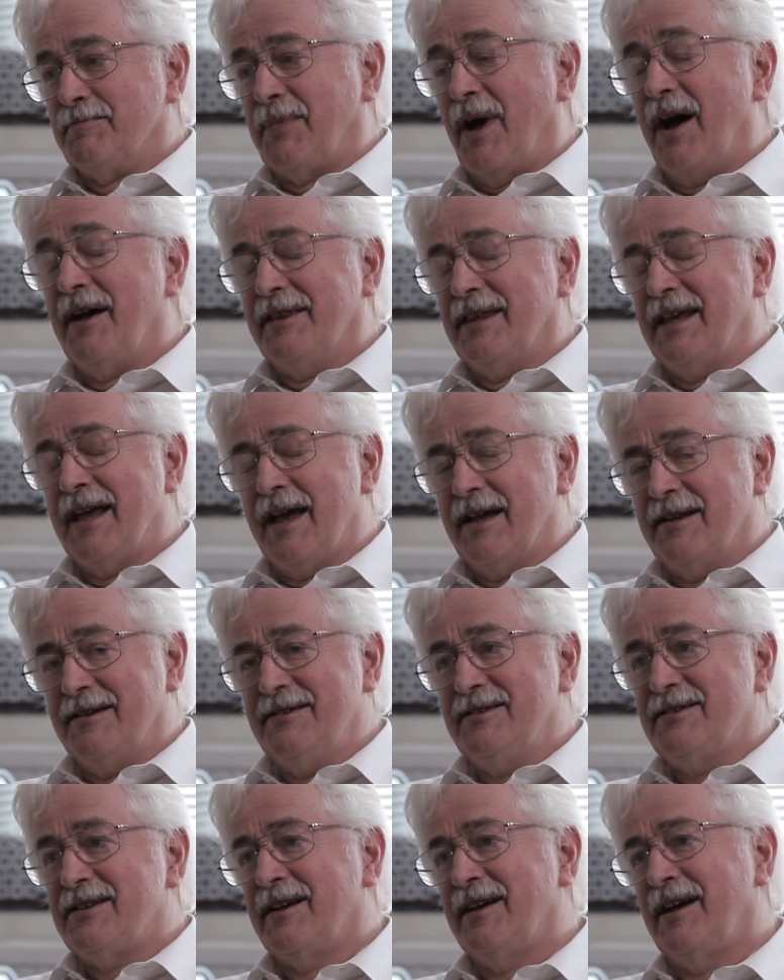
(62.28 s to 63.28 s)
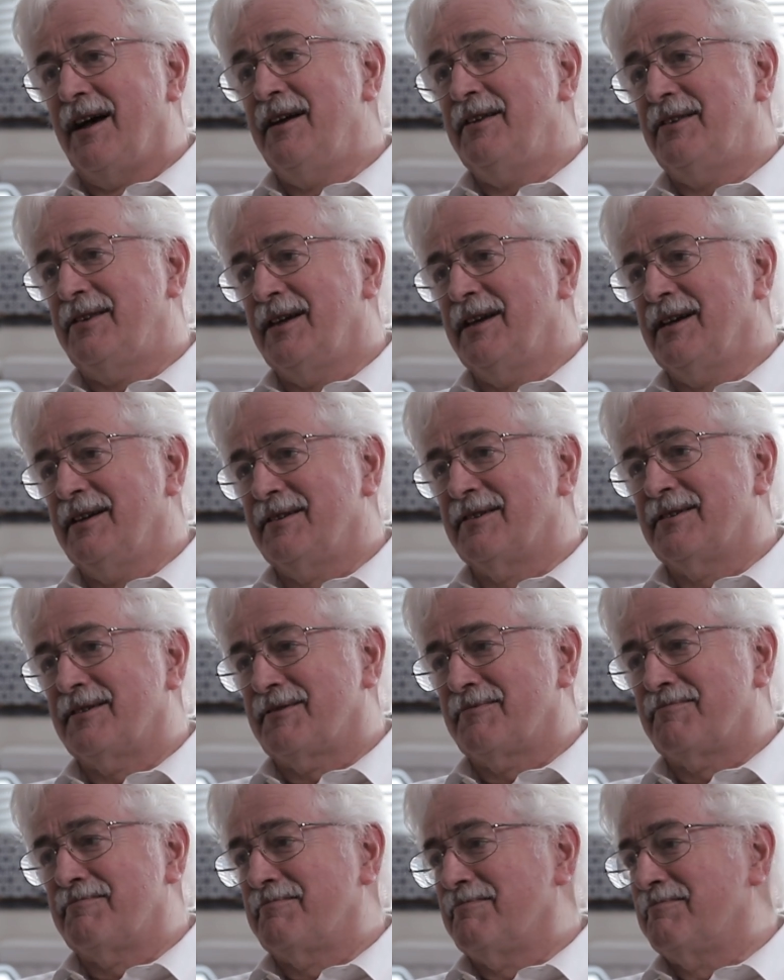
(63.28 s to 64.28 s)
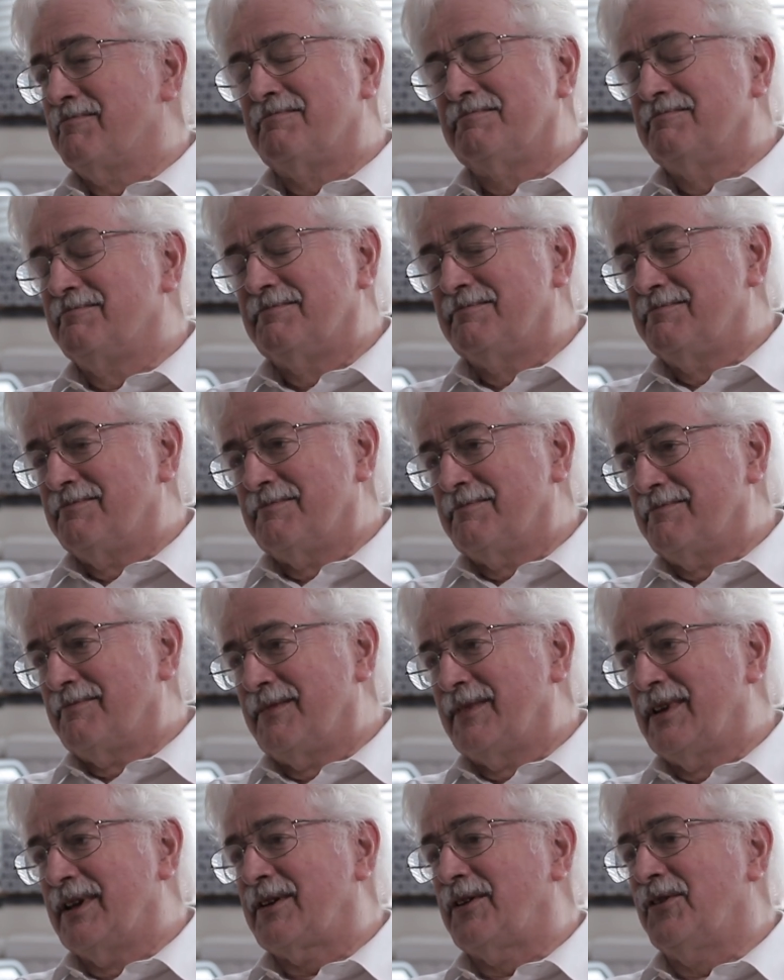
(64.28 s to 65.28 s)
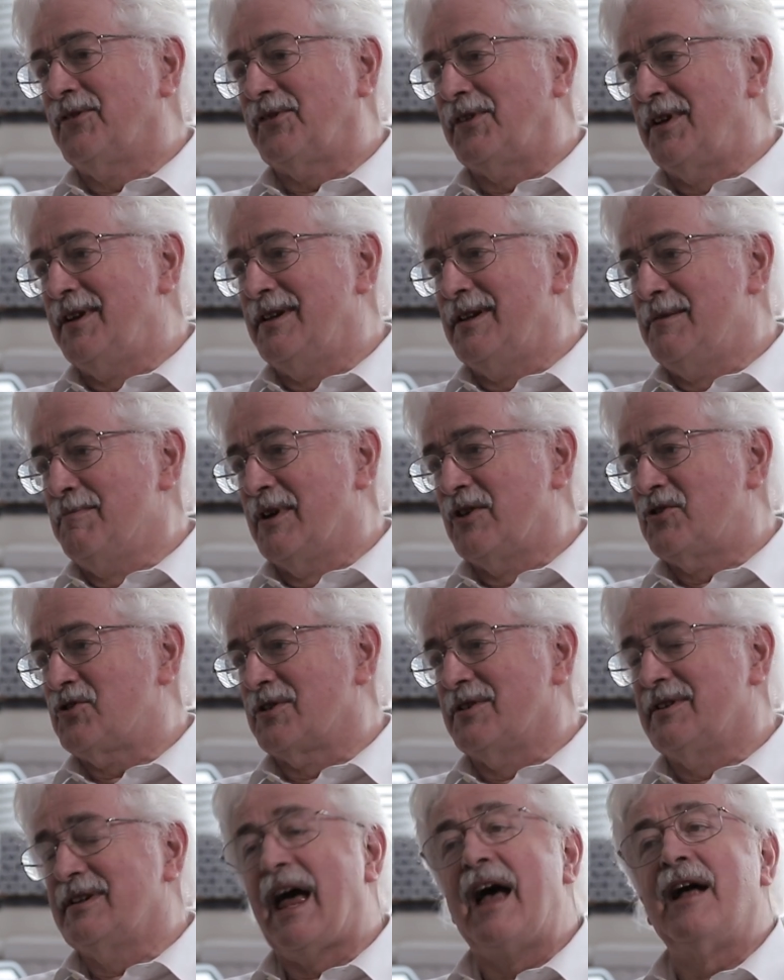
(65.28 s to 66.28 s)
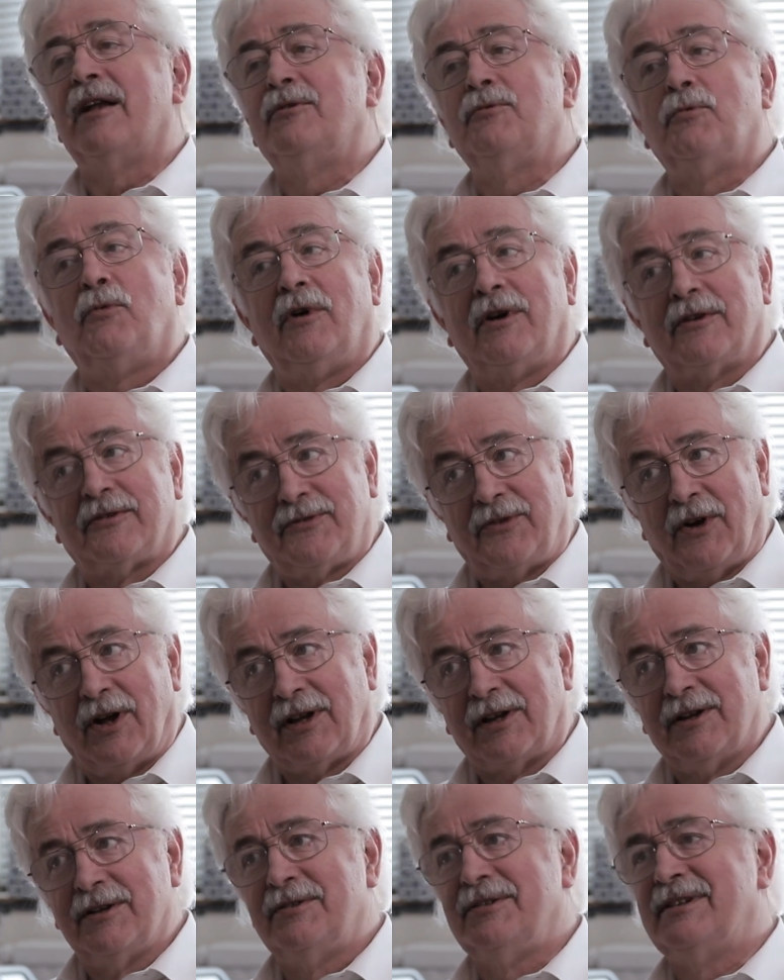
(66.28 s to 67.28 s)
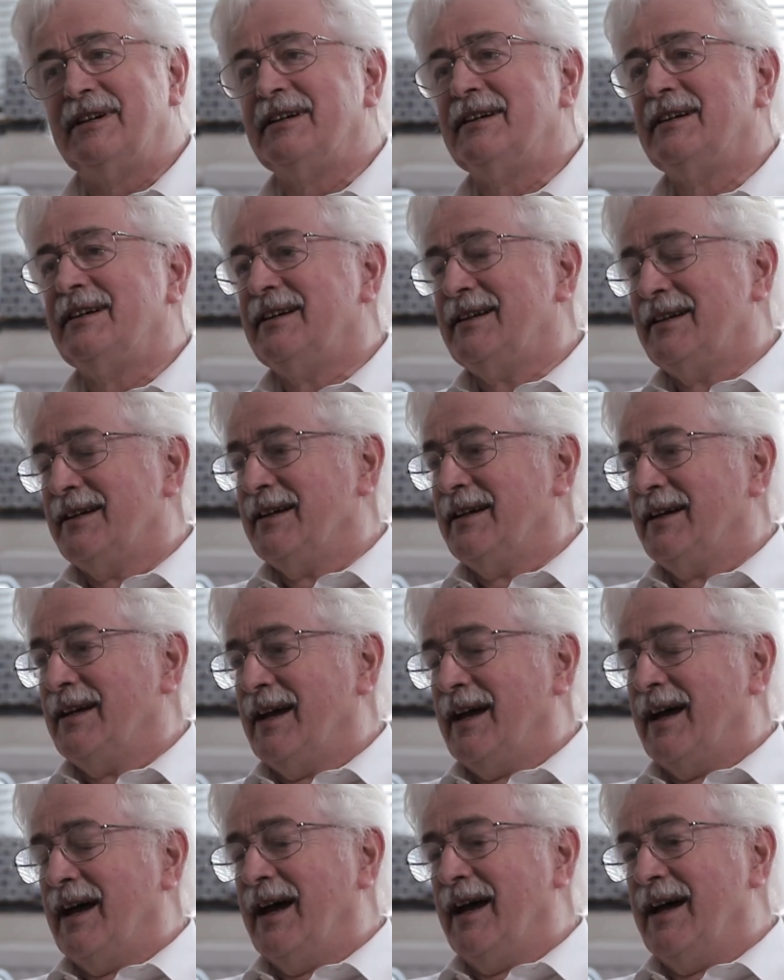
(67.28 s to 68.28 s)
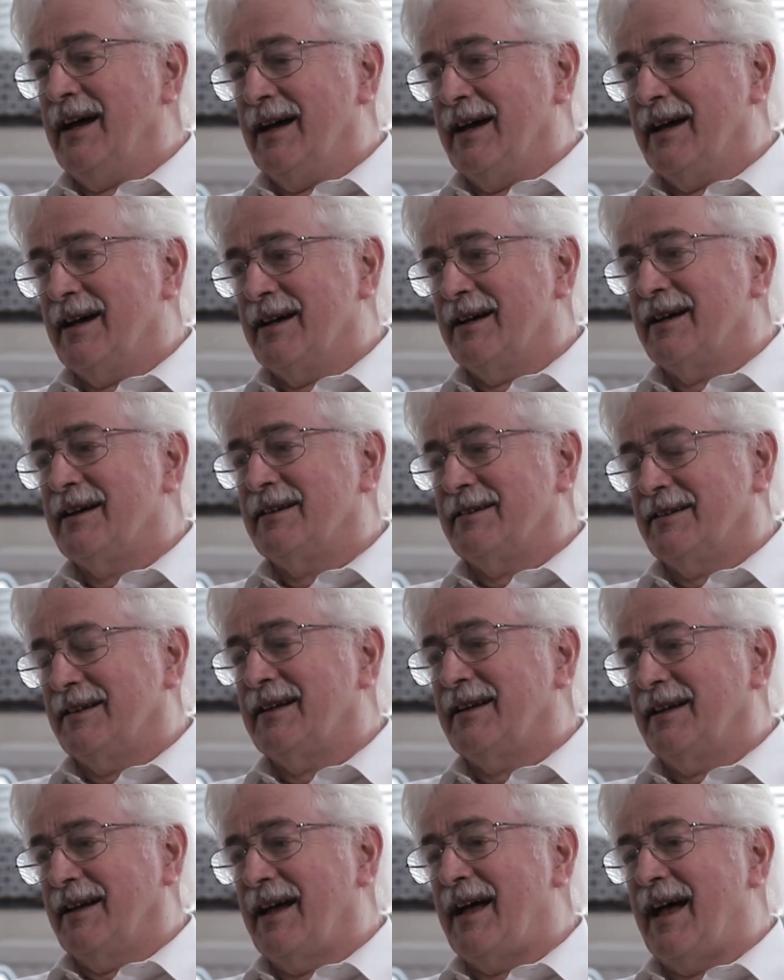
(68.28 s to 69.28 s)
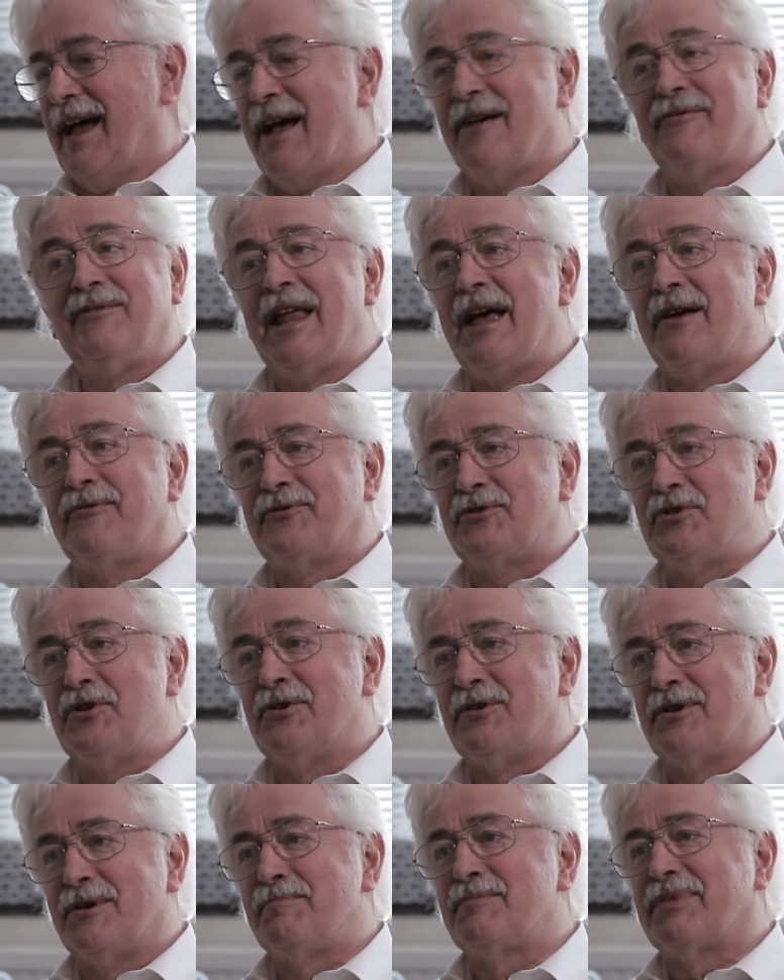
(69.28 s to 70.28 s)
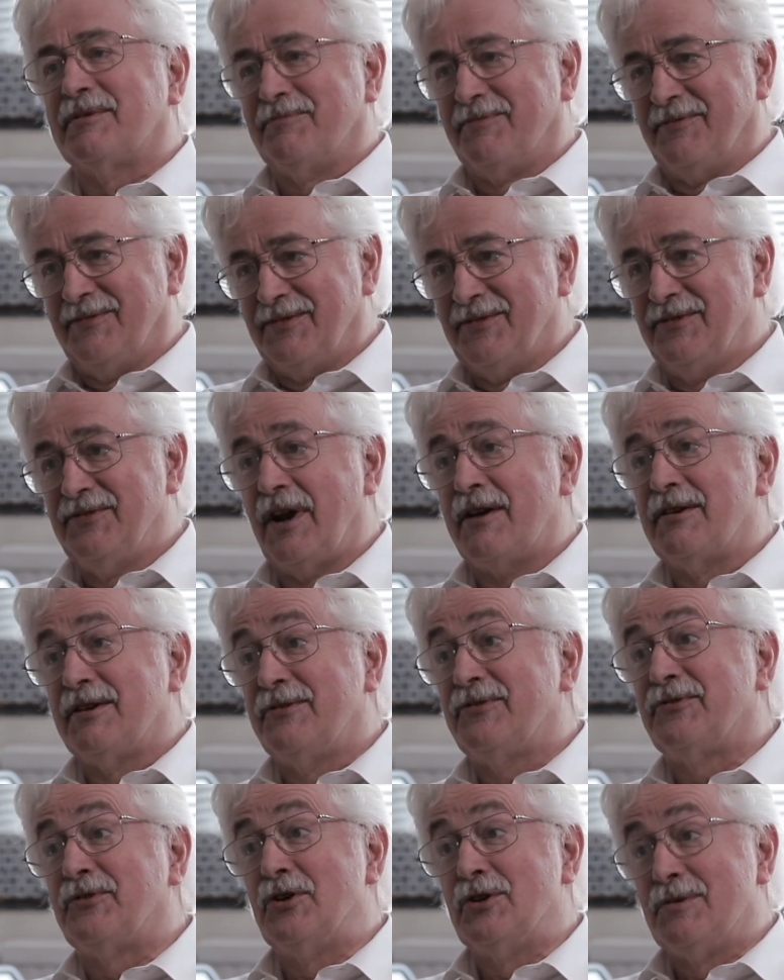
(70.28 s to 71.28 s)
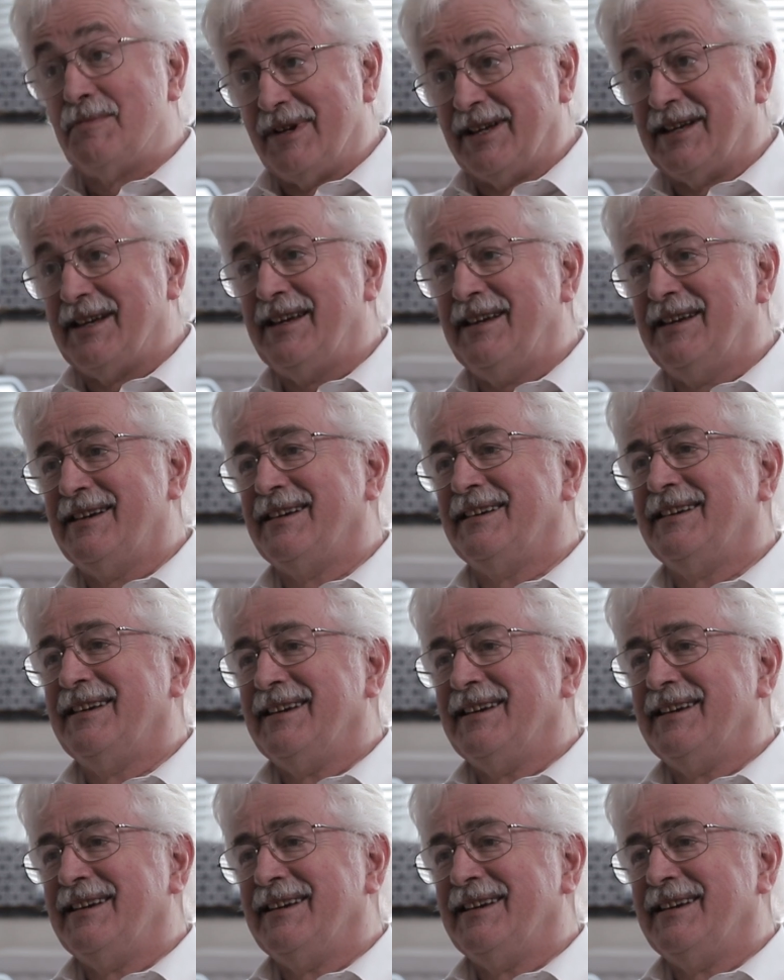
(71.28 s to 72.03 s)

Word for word: By the end, I think the Cassini mission and what followed have left Europe very firmly